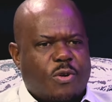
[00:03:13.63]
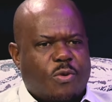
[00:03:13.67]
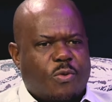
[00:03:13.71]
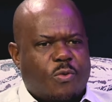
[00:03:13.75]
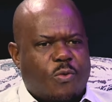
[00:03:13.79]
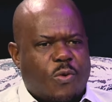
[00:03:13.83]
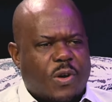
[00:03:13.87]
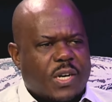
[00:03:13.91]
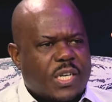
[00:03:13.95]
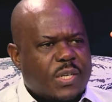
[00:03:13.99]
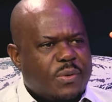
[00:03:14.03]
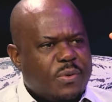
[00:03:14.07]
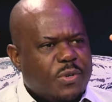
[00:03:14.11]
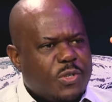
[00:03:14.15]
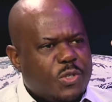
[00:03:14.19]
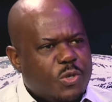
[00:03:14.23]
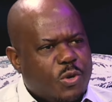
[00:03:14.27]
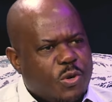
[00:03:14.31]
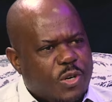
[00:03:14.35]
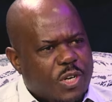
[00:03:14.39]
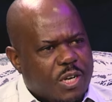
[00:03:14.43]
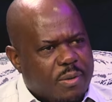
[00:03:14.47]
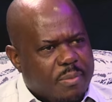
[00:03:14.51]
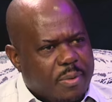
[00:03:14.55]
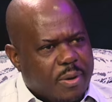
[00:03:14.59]
what are we
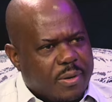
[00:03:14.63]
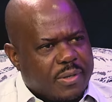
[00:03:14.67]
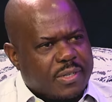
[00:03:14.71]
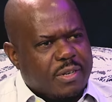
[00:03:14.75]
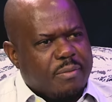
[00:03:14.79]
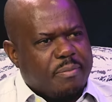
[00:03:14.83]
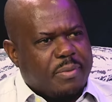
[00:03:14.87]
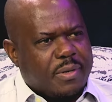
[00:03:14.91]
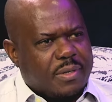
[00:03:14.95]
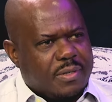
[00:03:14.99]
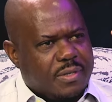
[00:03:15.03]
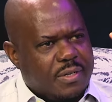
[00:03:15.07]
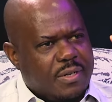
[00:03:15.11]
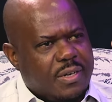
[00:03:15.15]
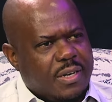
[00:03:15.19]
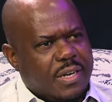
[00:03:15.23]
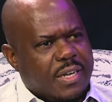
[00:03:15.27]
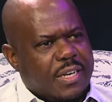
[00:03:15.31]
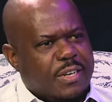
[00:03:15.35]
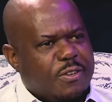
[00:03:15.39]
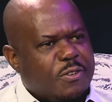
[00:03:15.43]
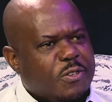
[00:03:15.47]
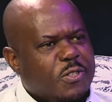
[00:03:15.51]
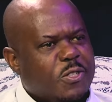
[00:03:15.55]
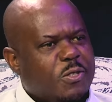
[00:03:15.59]
talking about, and
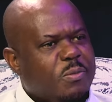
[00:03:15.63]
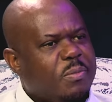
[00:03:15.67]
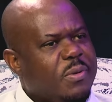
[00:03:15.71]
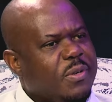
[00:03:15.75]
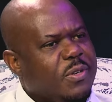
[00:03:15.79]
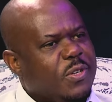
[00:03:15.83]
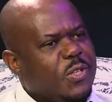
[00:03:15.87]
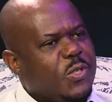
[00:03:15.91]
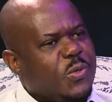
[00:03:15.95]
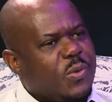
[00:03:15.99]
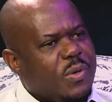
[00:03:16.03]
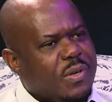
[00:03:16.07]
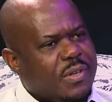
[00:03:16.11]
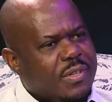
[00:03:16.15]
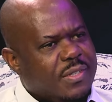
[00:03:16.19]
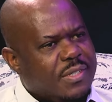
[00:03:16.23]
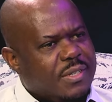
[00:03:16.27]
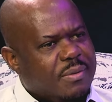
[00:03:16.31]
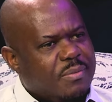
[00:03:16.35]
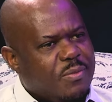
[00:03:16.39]
particularly on spiritualism?